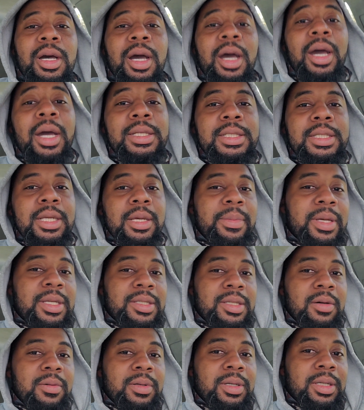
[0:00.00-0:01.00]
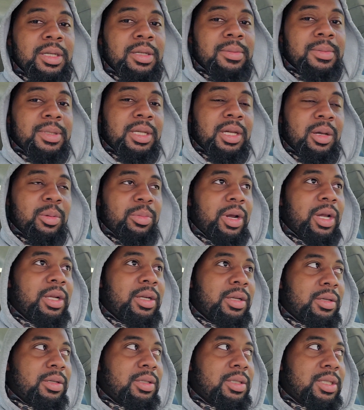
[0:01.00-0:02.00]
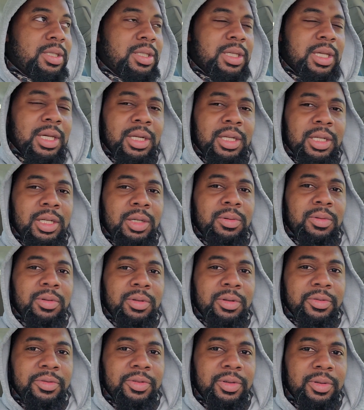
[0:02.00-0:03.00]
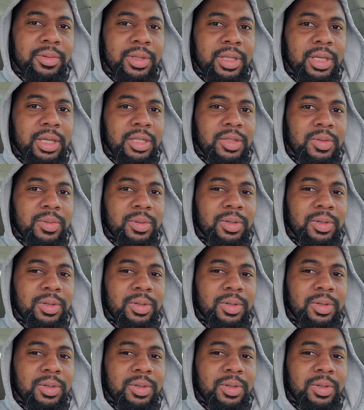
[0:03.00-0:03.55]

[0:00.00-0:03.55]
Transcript: All right, yeah, man, so I want to come to y'all bright and early just to kind of go over a few things